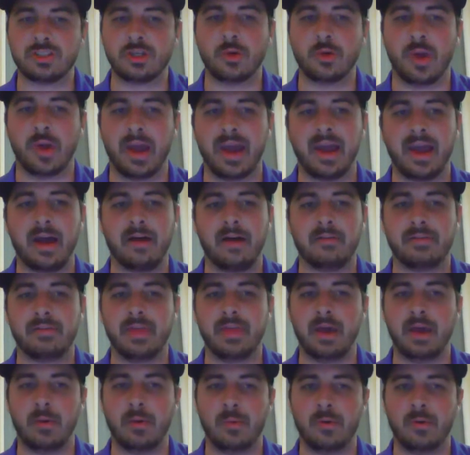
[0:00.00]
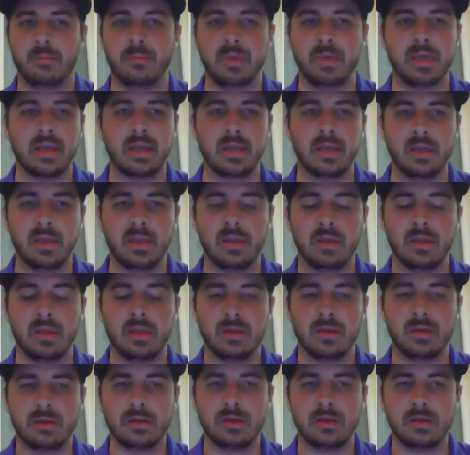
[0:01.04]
you have that would be